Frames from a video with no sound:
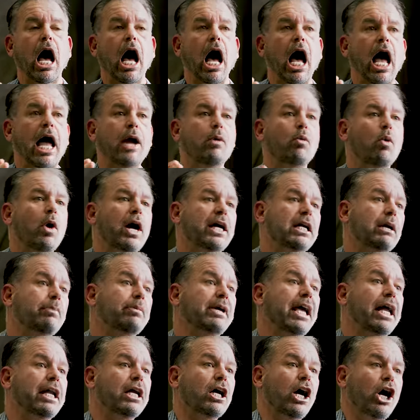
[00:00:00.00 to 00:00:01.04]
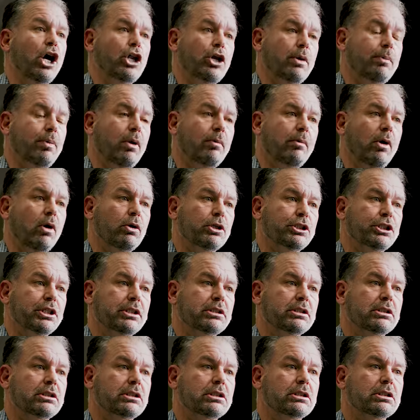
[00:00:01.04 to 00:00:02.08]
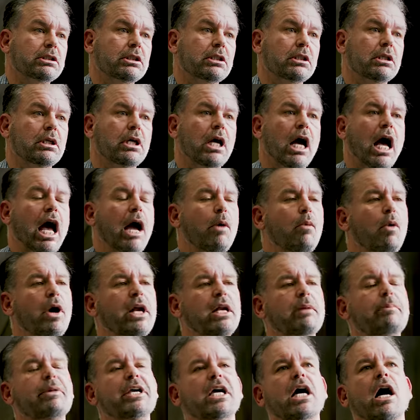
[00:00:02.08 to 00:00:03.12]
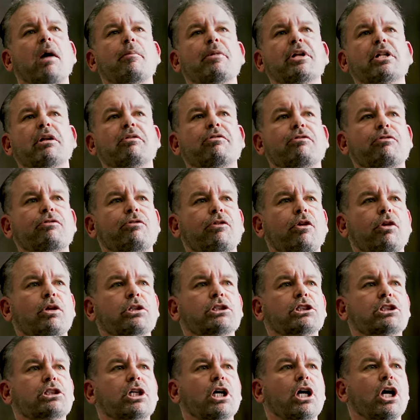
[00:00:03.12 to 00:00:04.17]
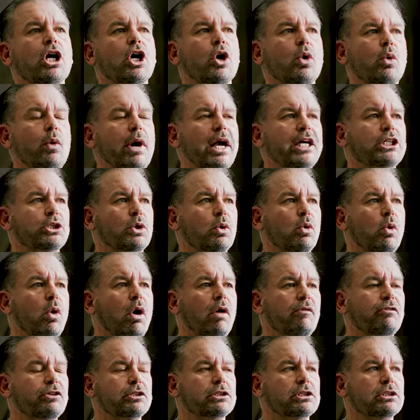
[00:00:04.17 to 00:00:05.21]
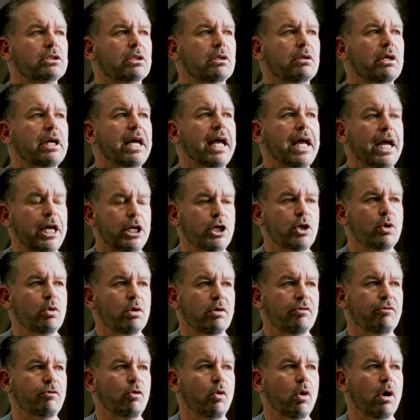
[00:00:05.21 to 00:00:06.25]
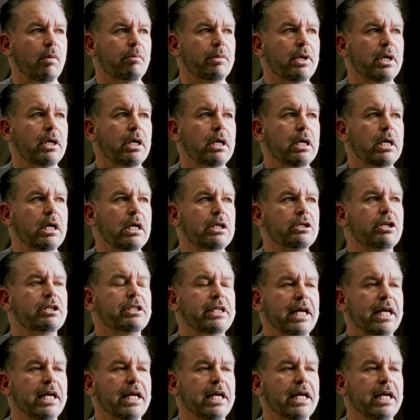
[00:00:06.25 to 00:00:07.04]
I wind up getting other promotions. I wind up becoming the first correctional officer in uniform to